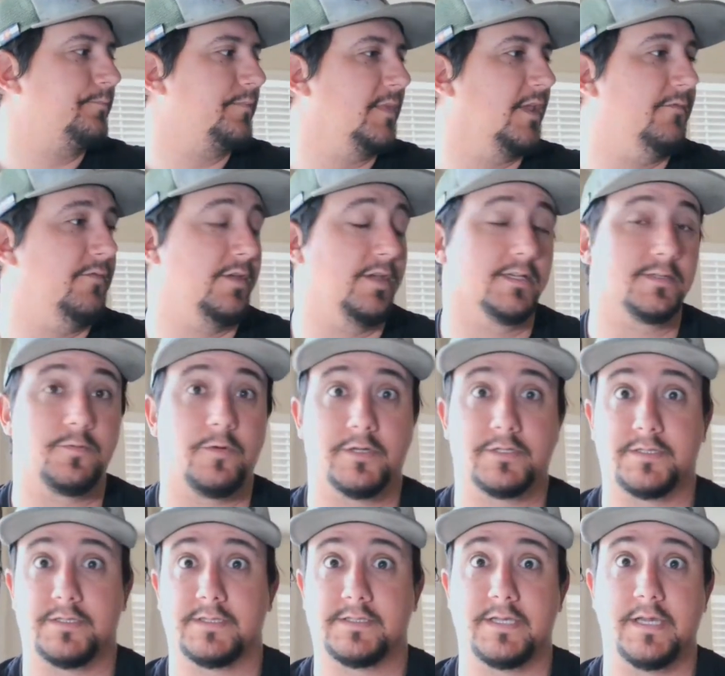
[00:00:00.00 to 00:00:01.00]
If you guys
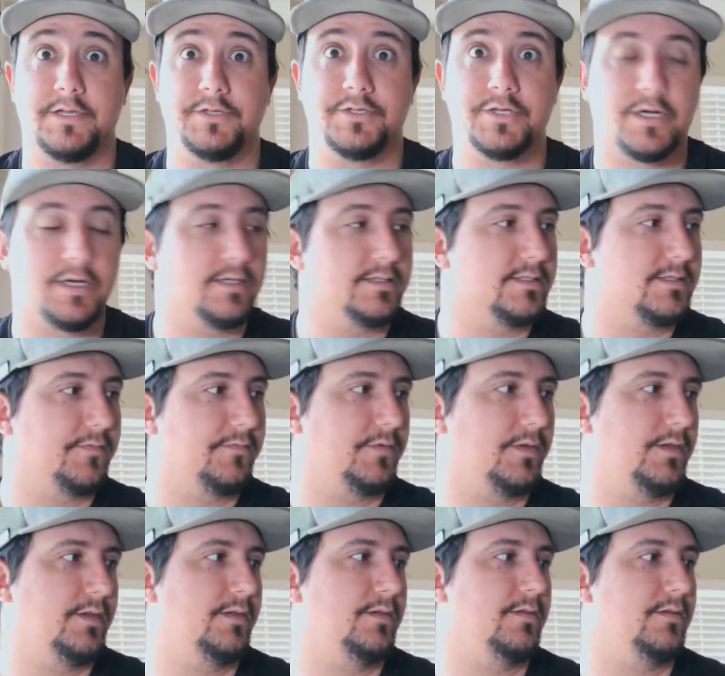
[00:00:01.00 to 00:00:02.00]
watch the St. John's
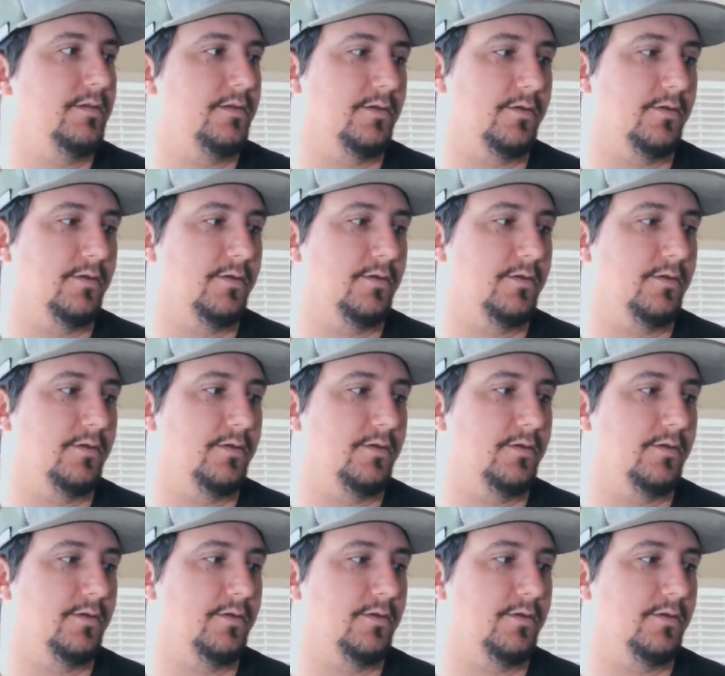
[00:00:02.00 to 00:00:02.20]
event,